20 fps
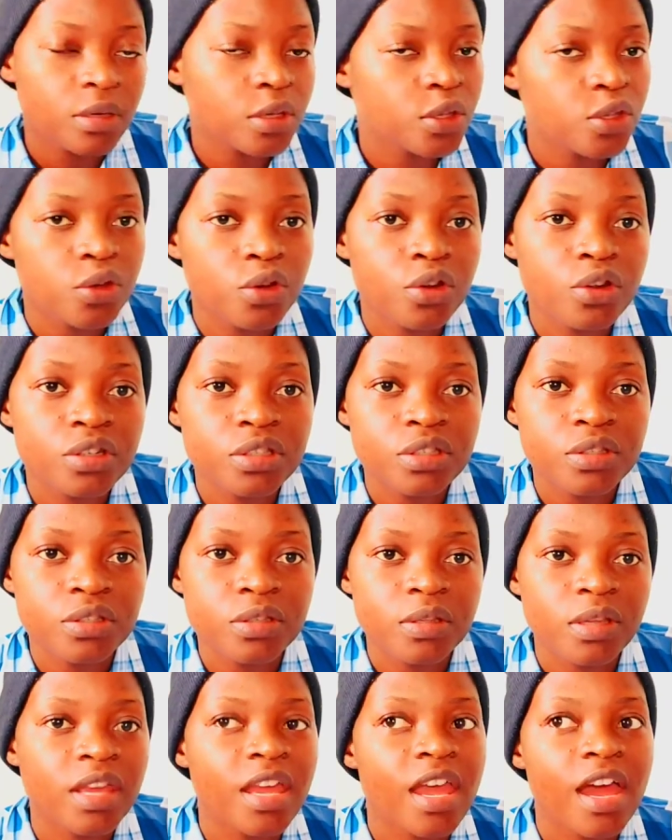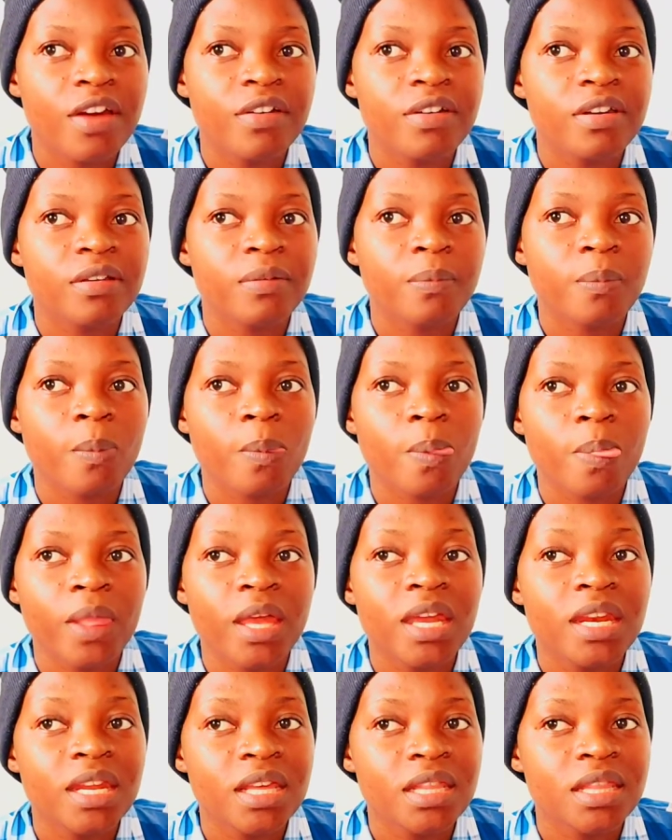you're not hearing
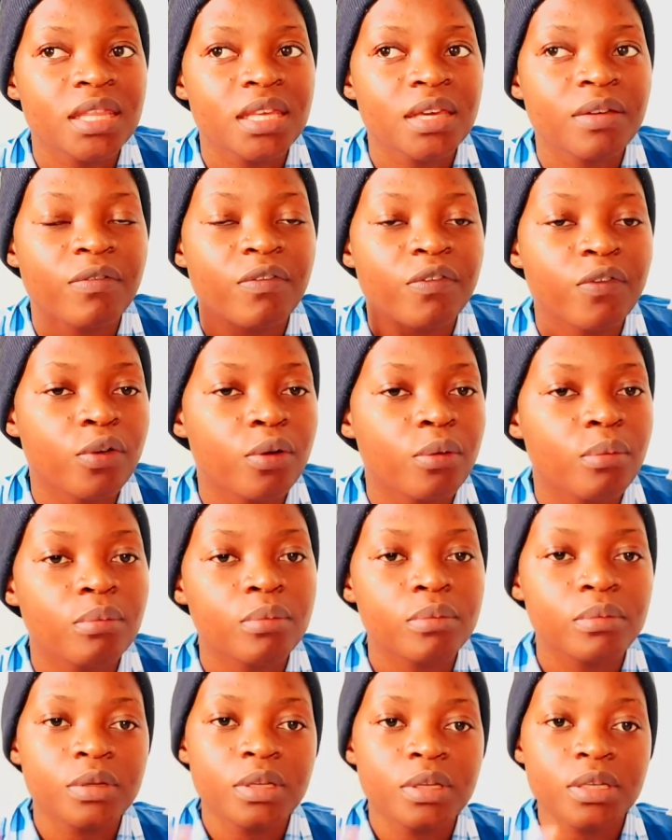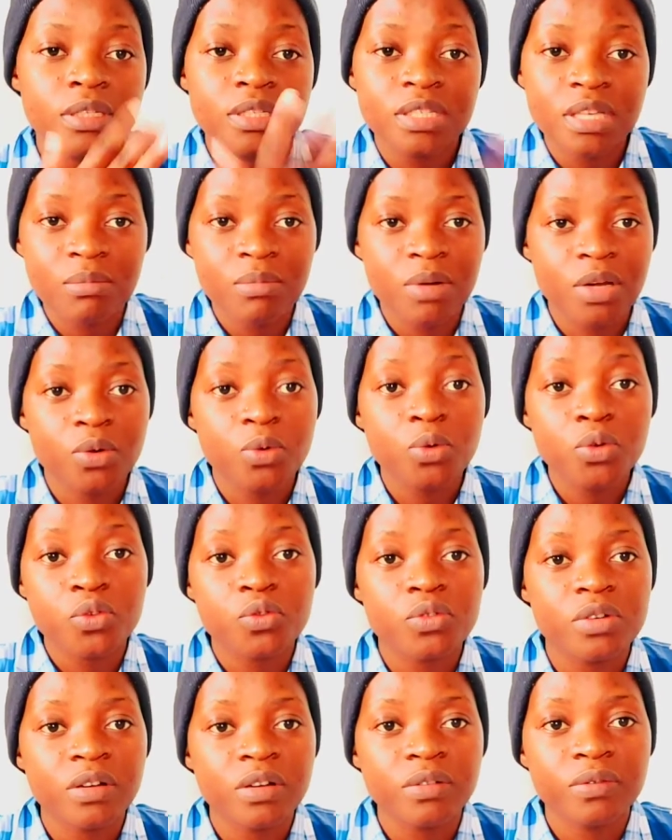anything from someone who
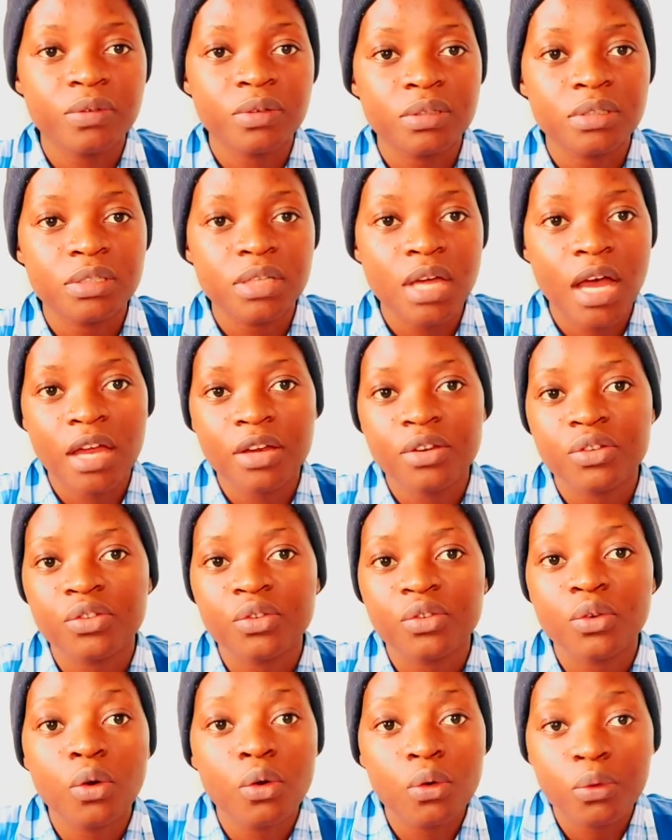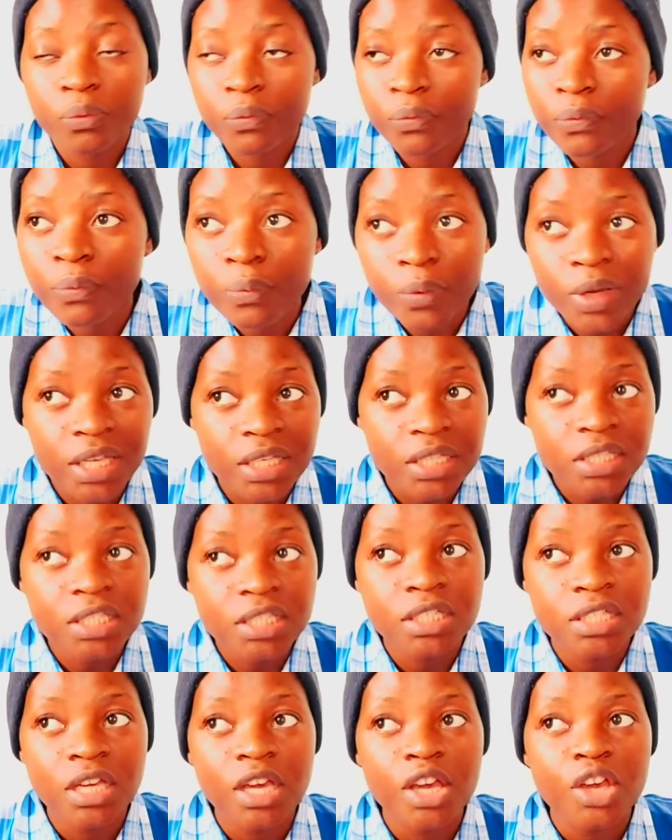traveled and of
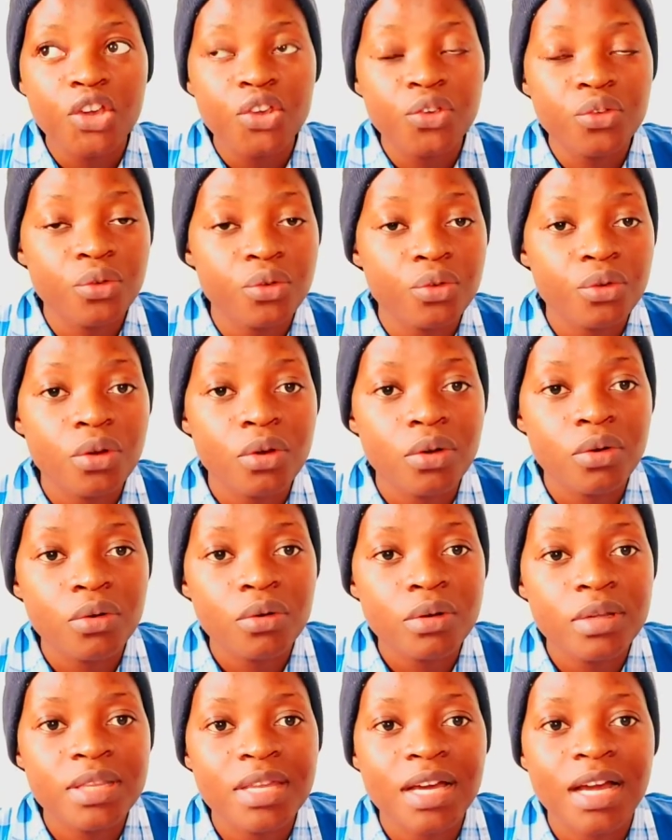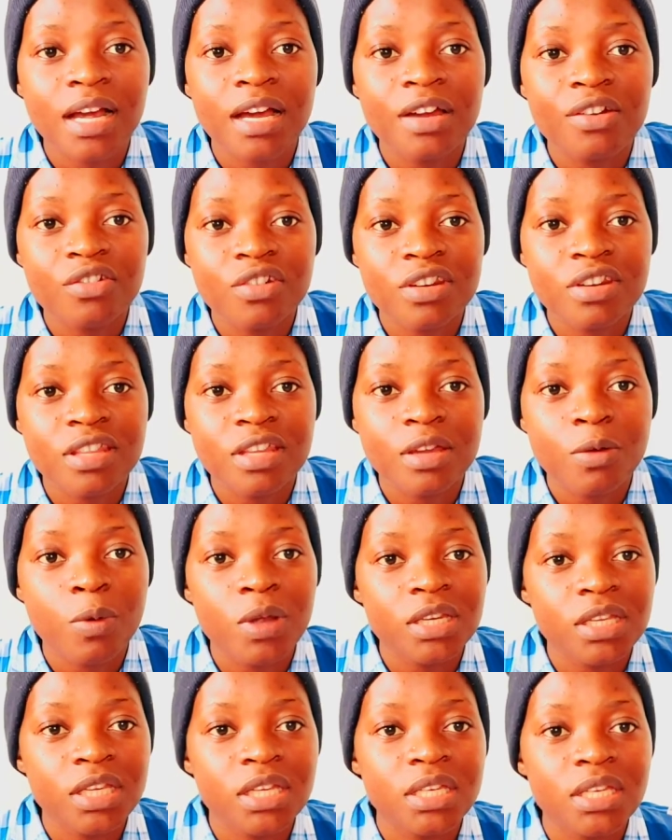which you know the country they
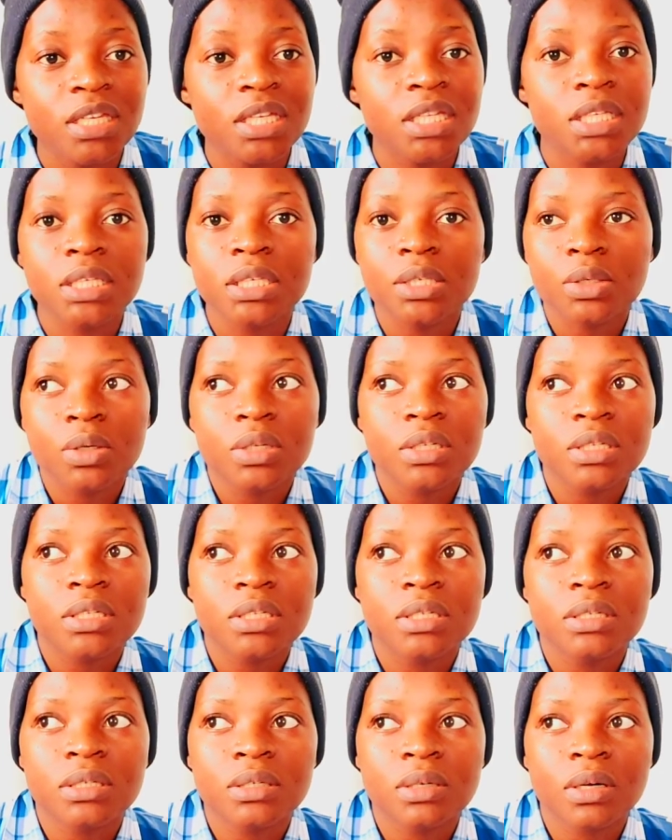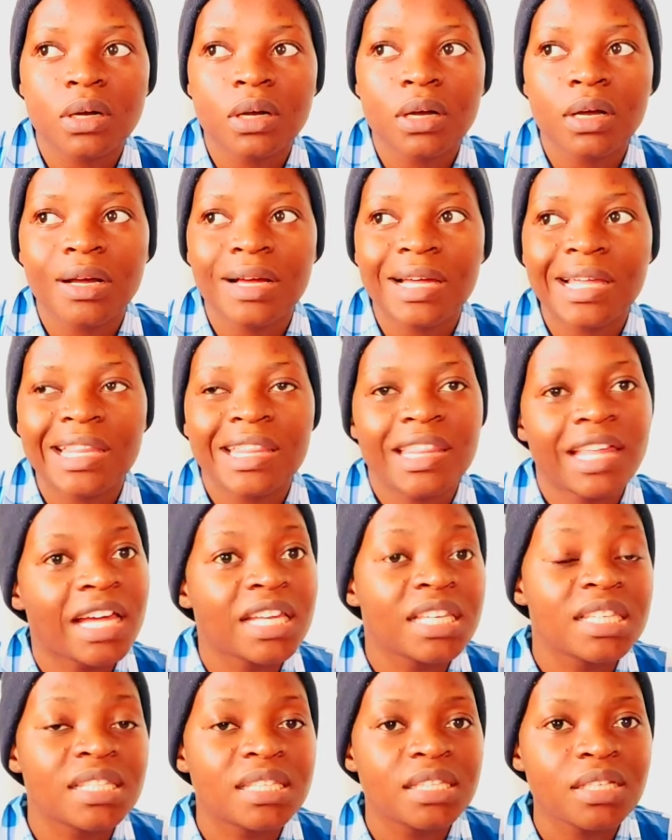went in is not that
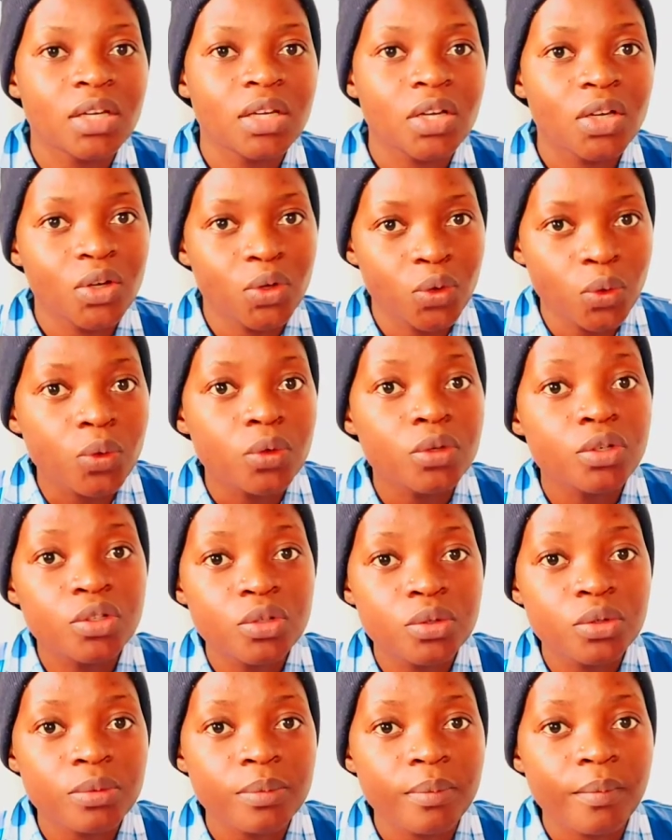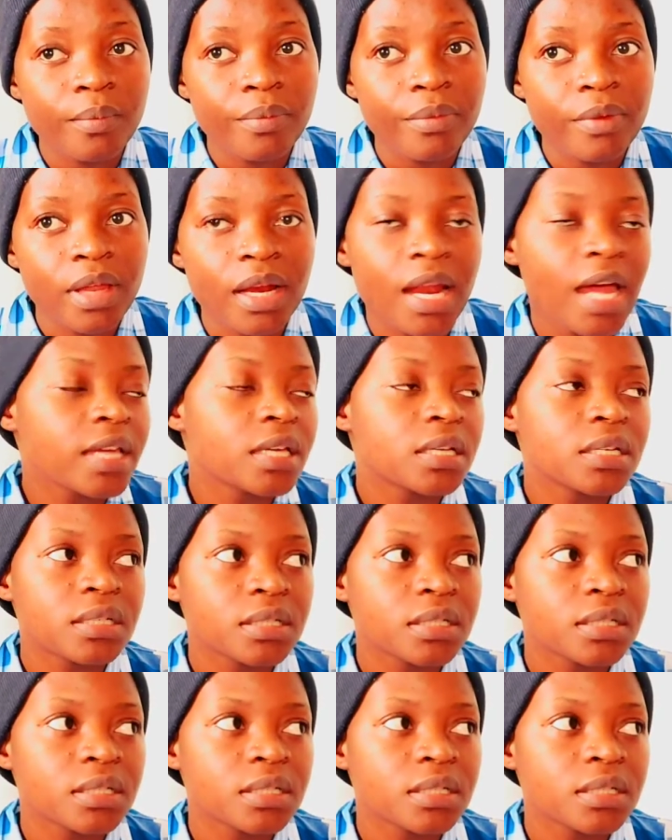good like